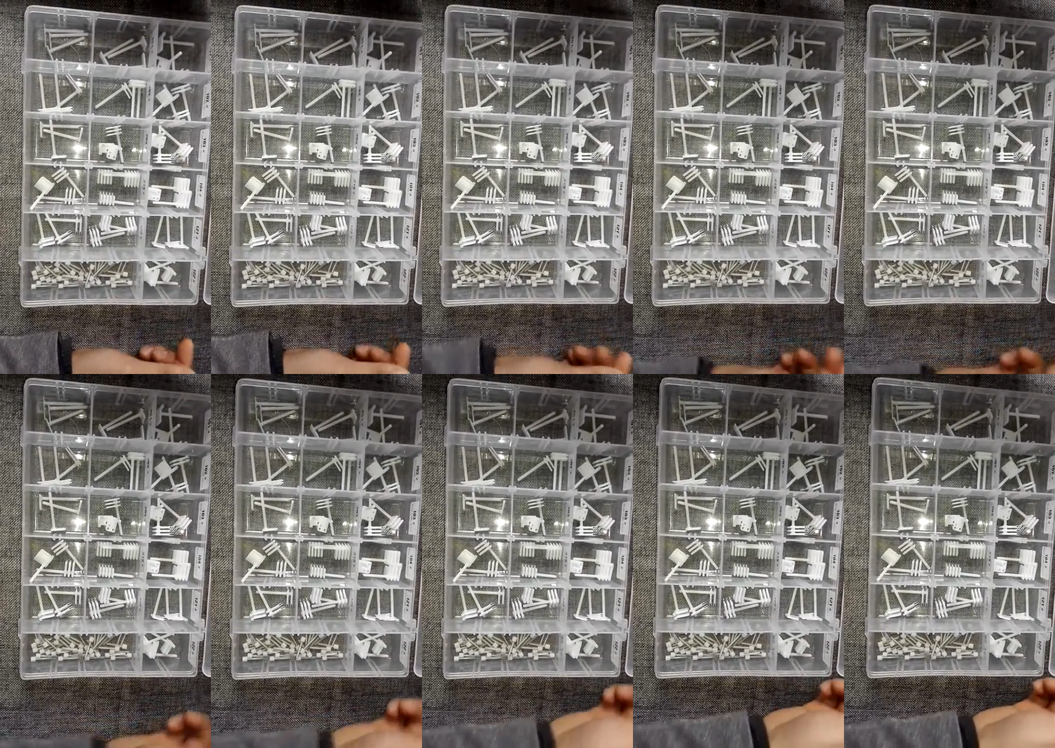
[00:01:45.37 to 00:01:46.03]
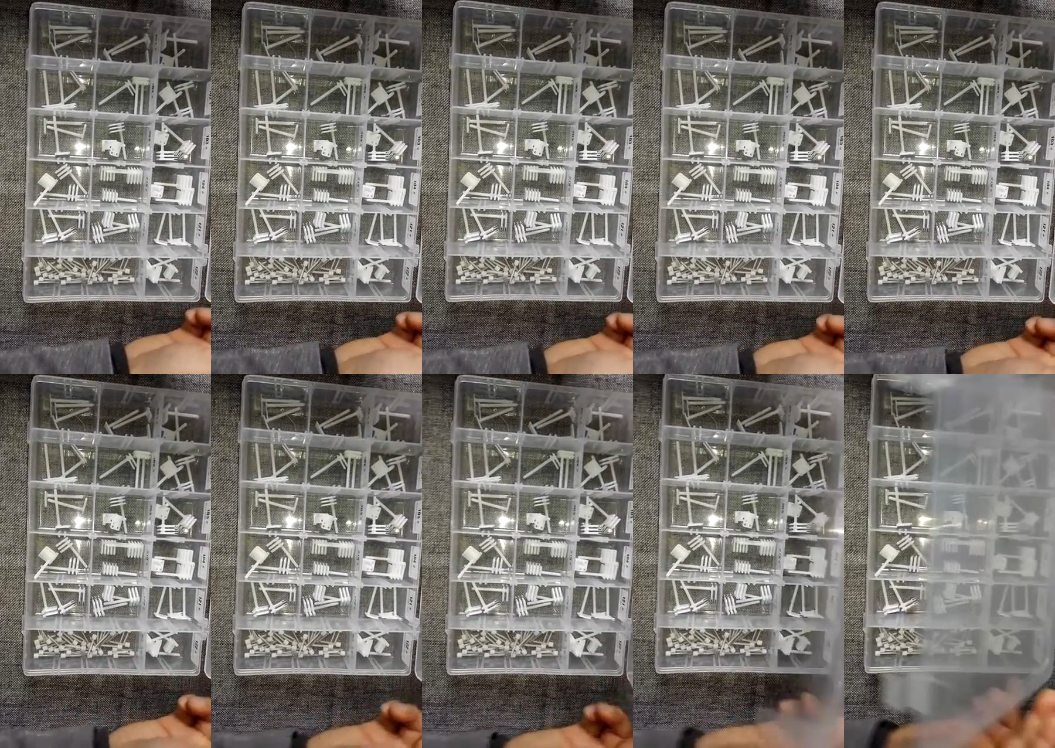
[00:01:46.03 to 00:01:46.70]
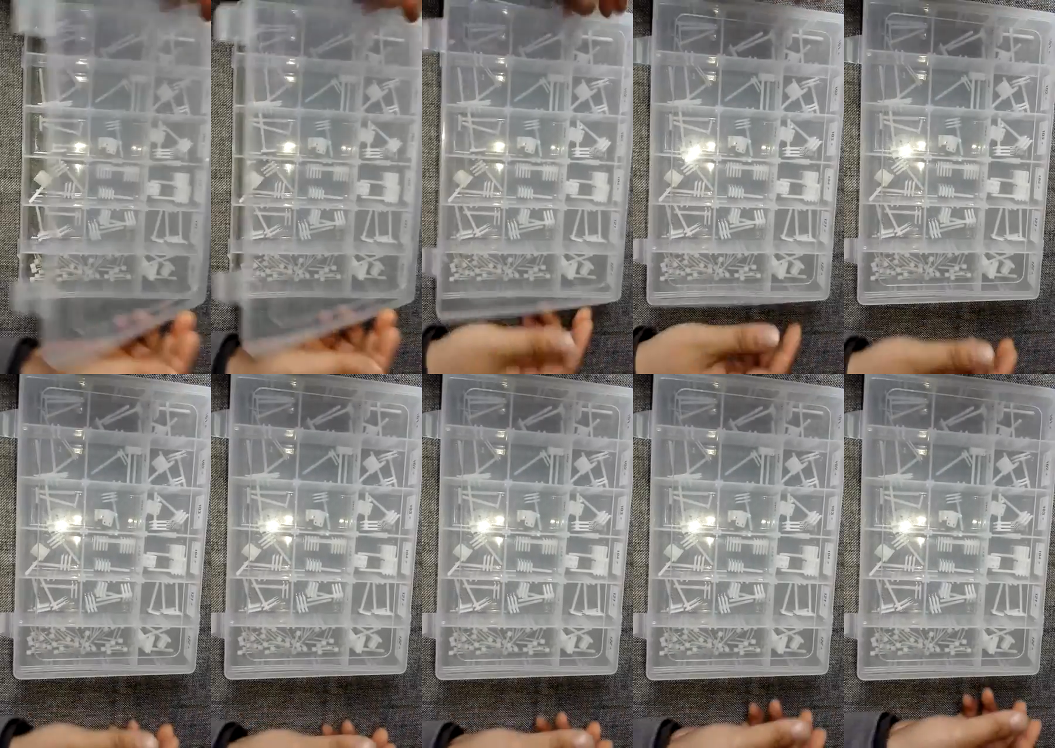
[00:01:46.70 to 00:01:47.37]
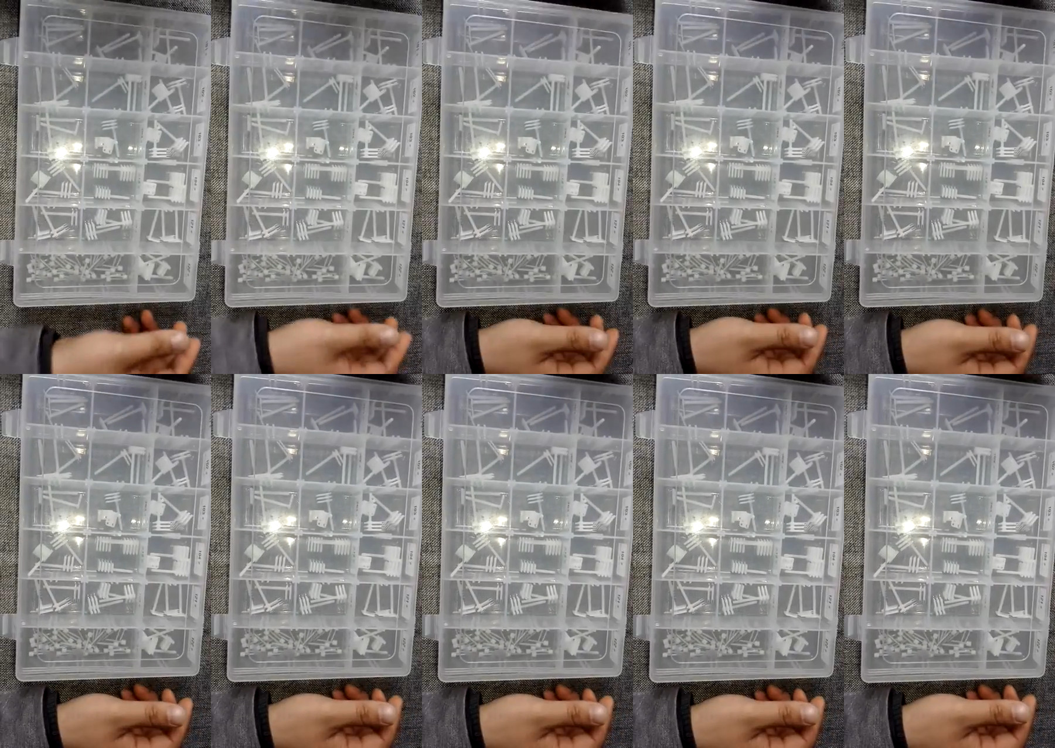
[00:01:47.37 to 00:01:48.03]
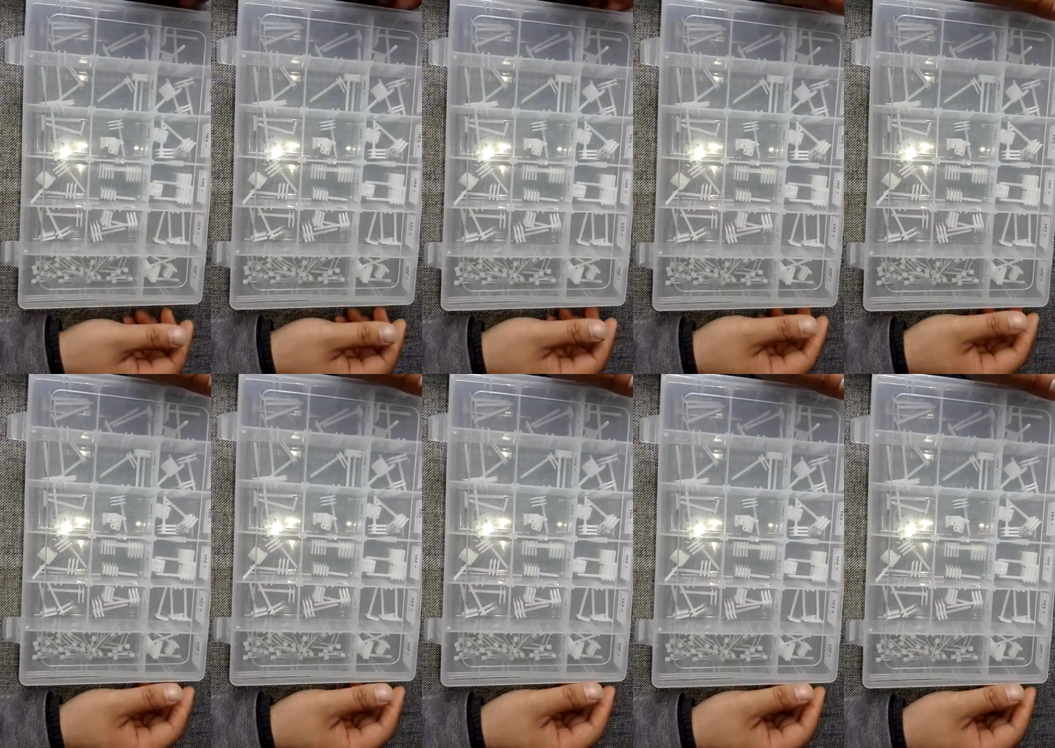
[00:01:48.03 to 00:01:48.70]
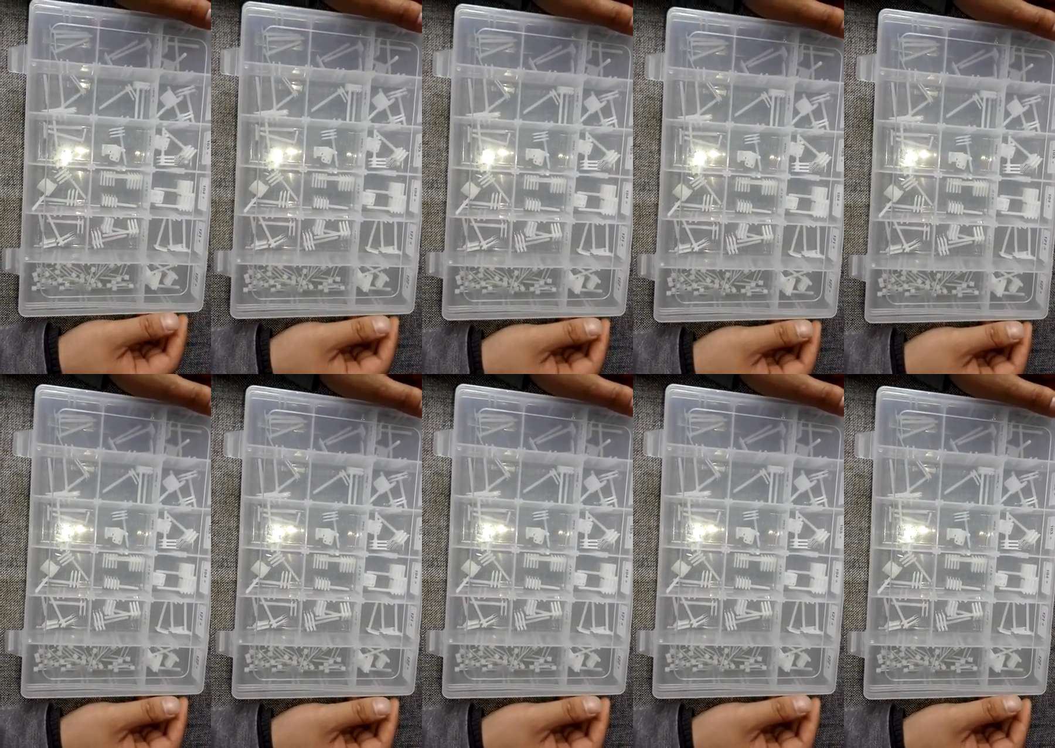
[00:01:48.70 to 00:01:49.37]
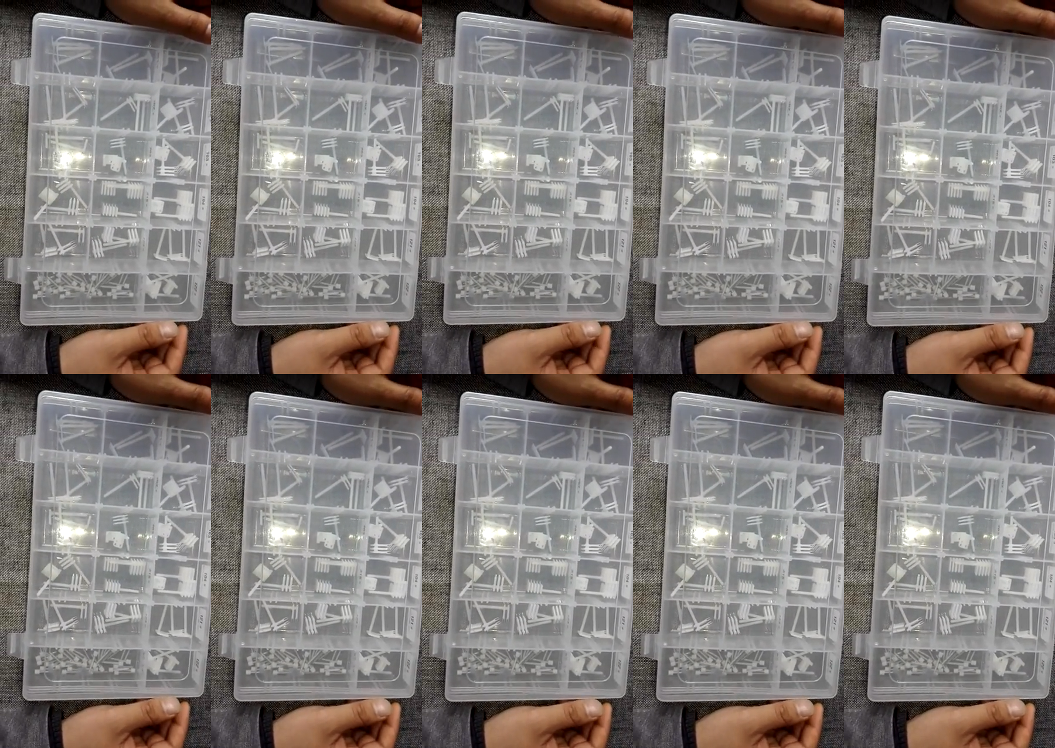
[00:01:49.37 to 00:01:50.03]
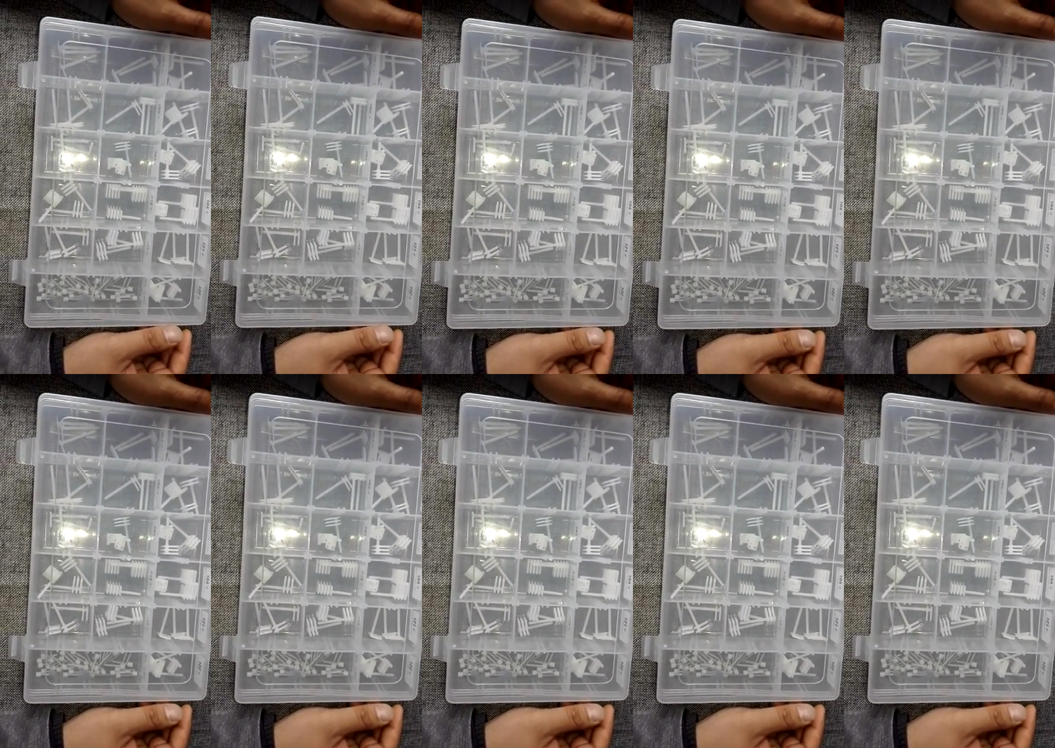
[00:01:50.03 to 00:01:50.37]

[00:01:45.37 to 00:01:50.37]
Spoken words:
No face is visible, so there are no lips to read.